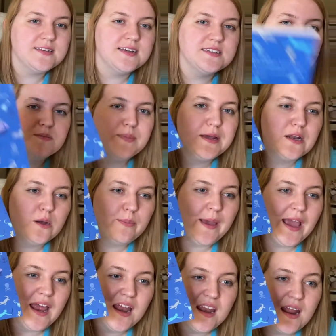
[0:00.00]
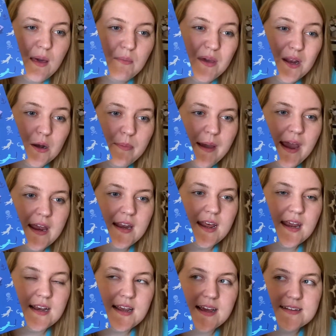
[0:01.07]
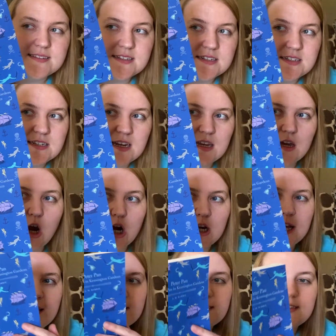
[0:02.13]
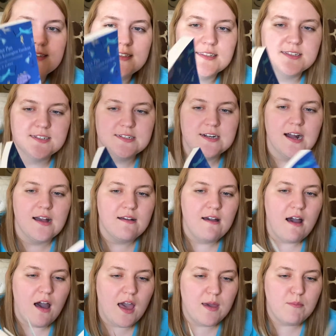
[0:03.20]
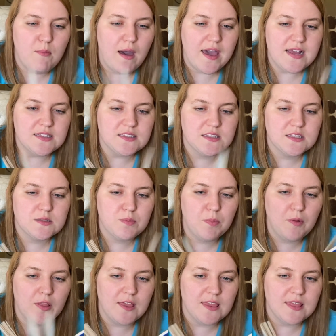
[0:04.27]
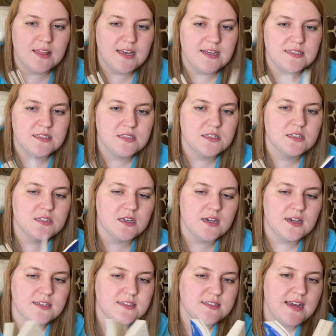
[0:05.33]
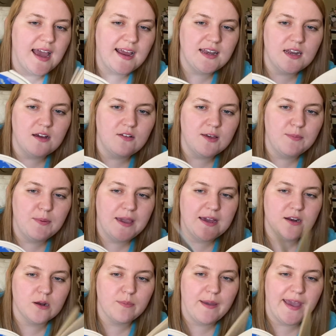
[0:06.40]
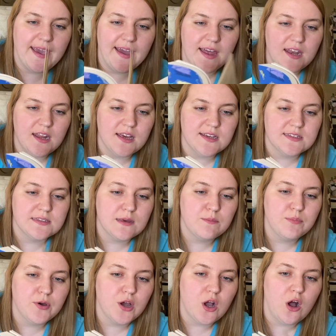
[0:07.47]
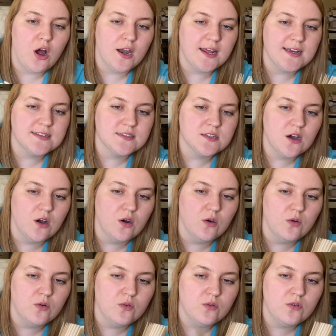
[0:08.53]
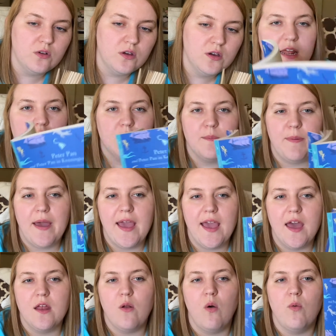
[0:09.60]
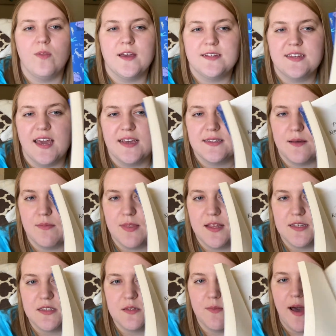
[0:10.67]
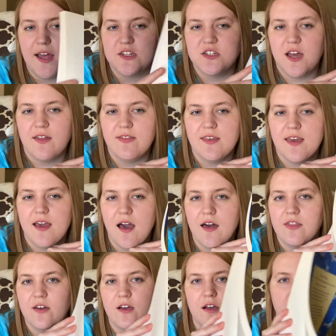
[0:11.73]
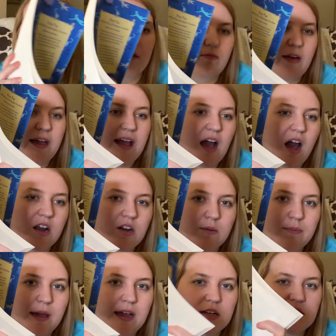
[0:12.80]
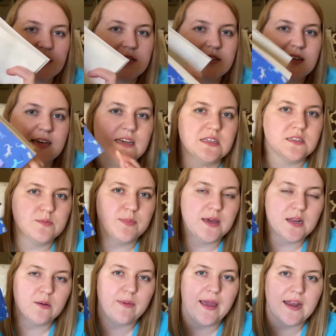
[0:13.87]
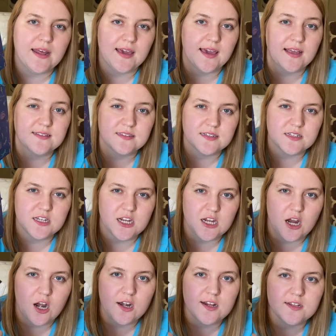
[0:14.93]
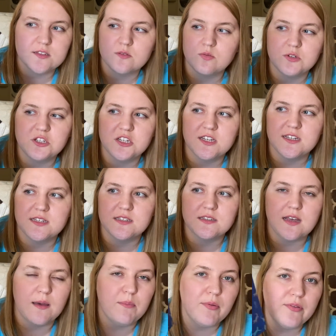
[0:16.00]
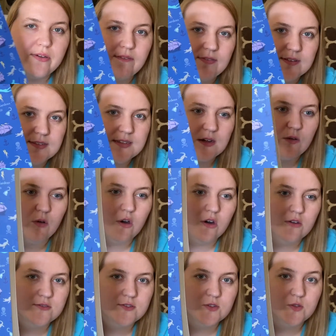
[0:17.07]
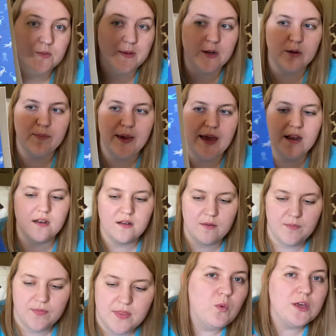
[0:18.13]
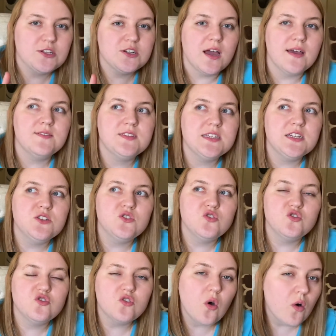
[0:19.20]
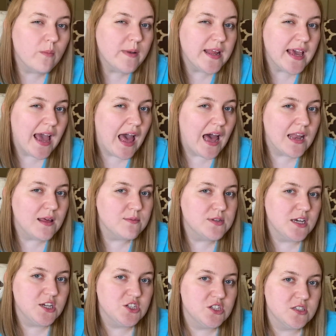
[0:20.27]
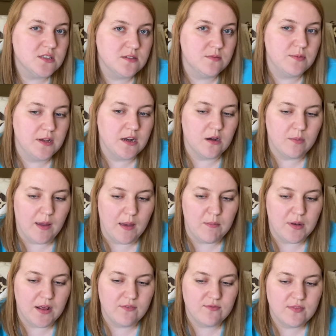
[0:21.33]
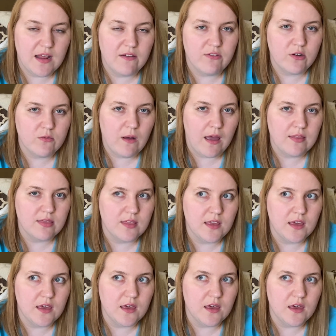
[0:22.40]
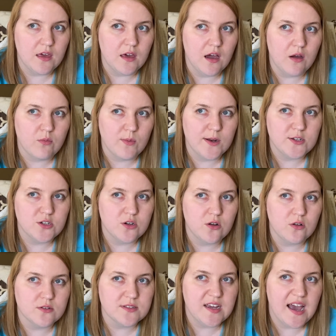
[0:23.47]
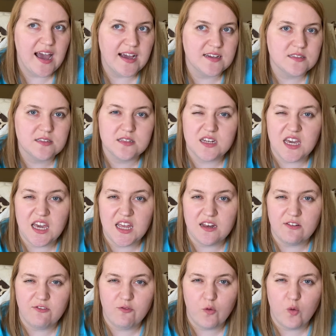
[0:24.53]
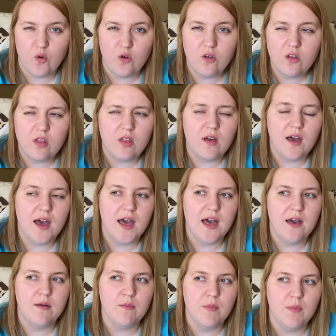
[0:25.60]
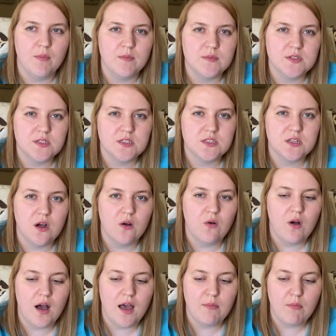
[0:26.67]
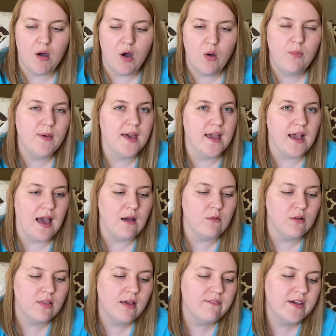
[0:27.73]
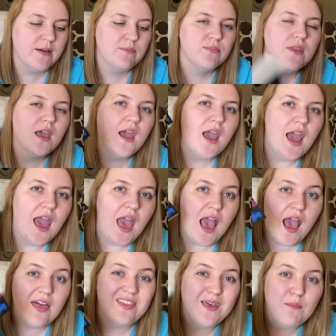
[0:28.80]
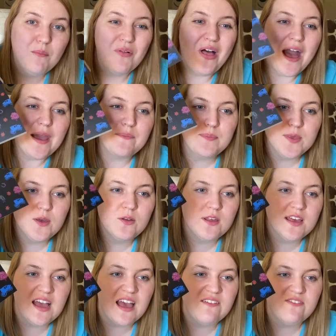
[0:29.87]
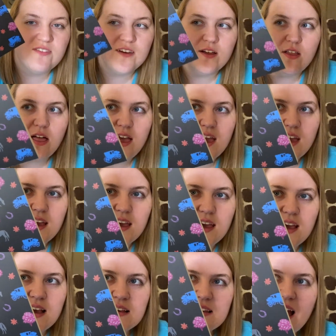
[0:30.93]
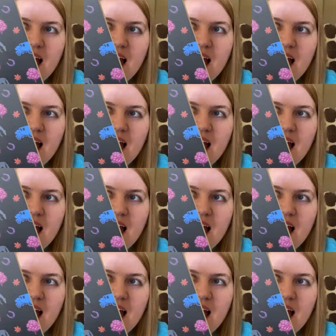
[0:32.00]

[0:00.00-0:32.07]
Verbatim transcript: It is Peter Pan and Peter Pan and Kensington Gardens. I might split this because technically Peter Pan is a book on its own. Peter Pan only takes up this much and the other like 100 pages is Peter Pan and Kensington Gardens, which is, I believe, the sequel to Peter Pan, which I've seen so many adaptations of Peter Pan, but I've never read the original text in full. Um, so I'm hoping I will love it. And then Black Beauty, I feel like is